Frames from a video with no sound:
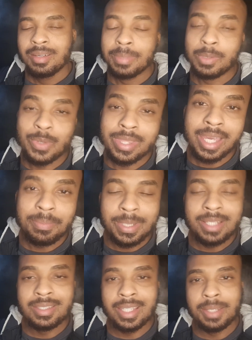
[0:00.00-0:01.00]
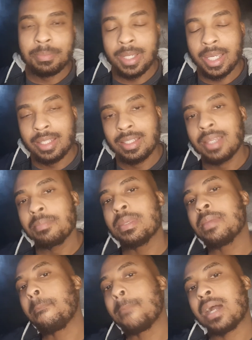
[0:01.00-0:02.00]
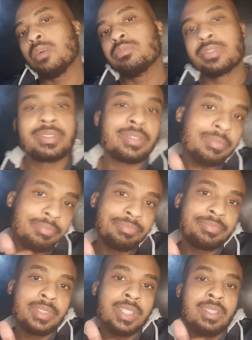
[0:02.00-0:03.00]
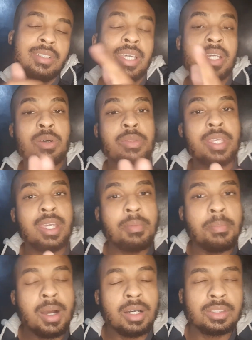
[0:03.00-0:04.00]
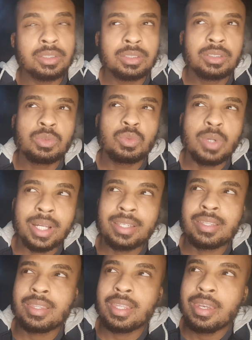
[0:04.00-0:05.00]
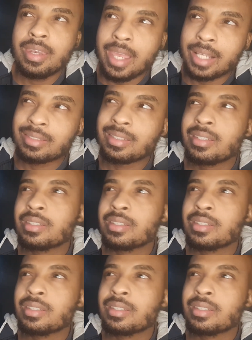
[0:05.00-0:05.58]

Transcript: But with that being said, man, let me bounce and go think about what the next